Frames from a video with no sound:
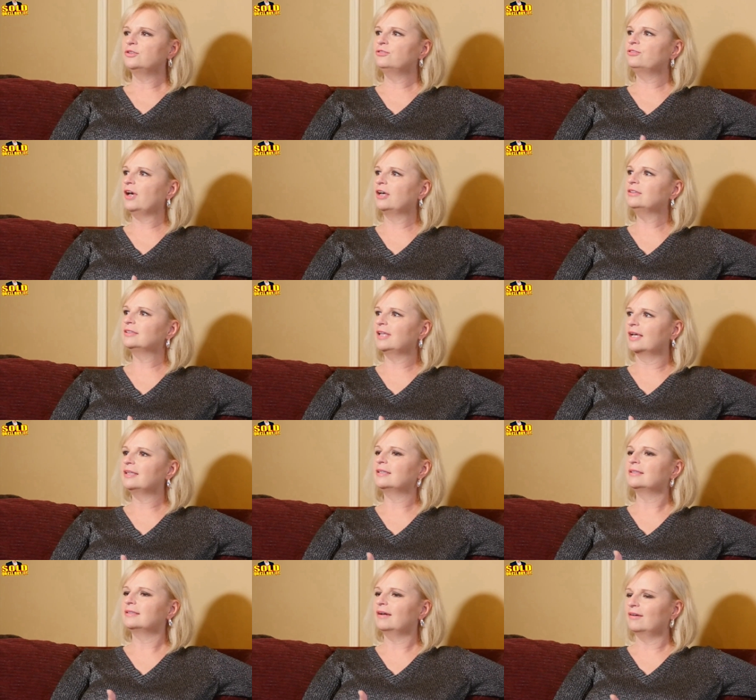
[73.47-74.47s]
felt like,
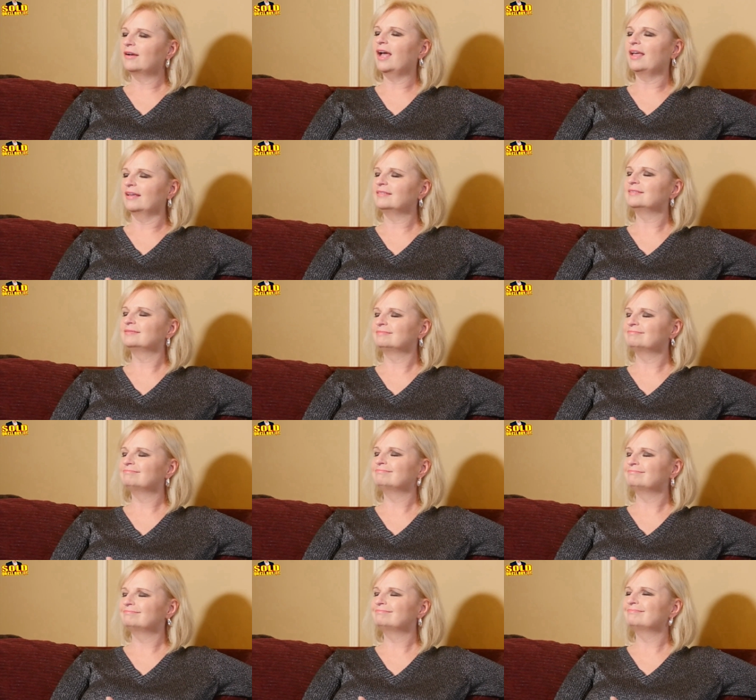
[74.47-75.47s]
okay,
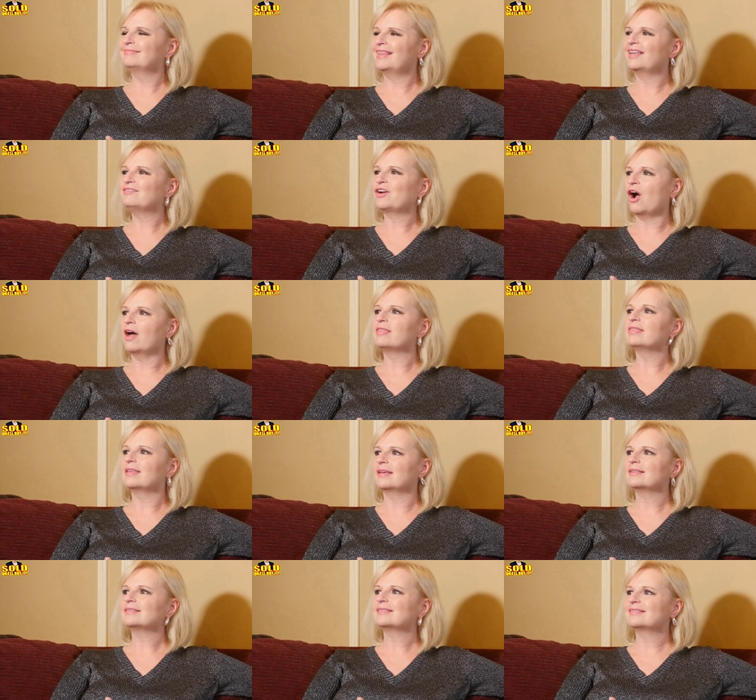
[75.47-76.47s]
they've got
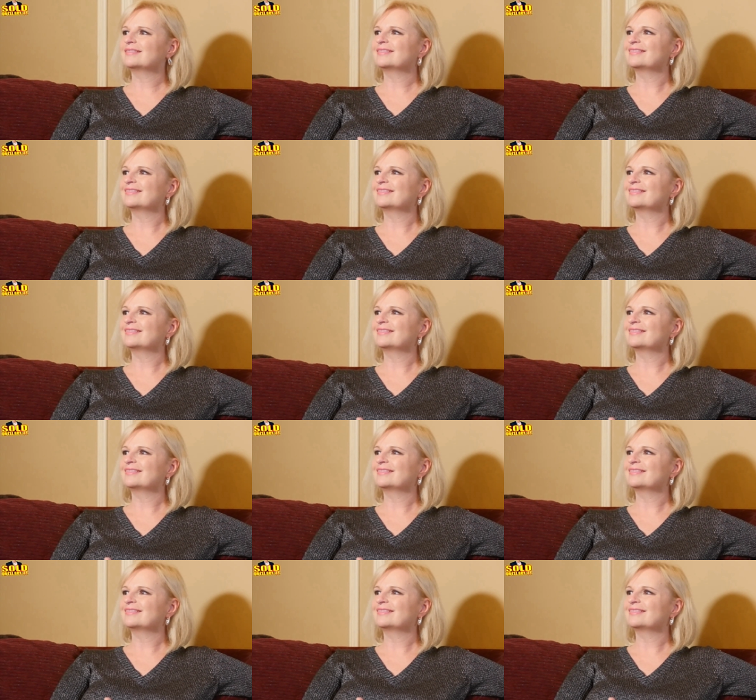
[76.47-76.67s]
this.